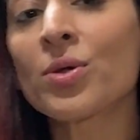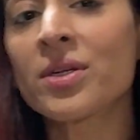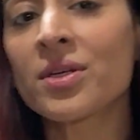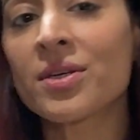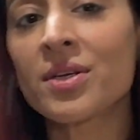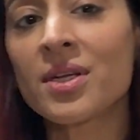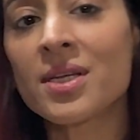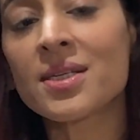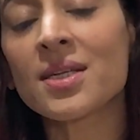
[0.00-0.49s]

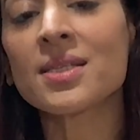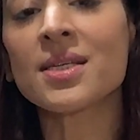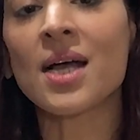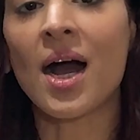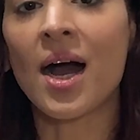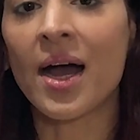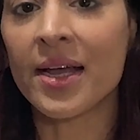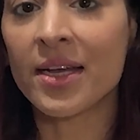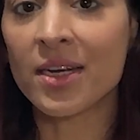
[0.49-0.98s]
increases
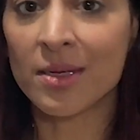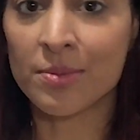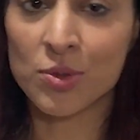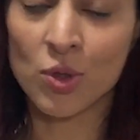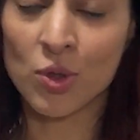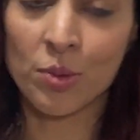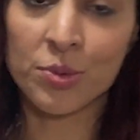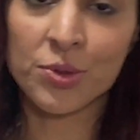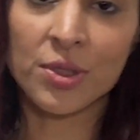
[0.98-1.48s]
iron
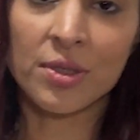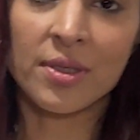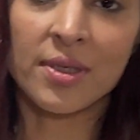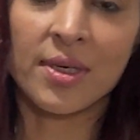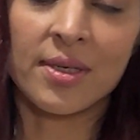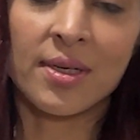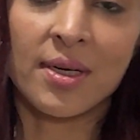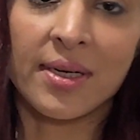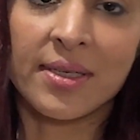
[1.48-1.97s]
absorption
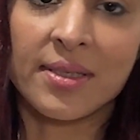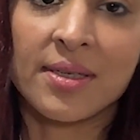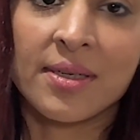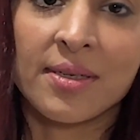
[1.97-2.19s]
in our diet.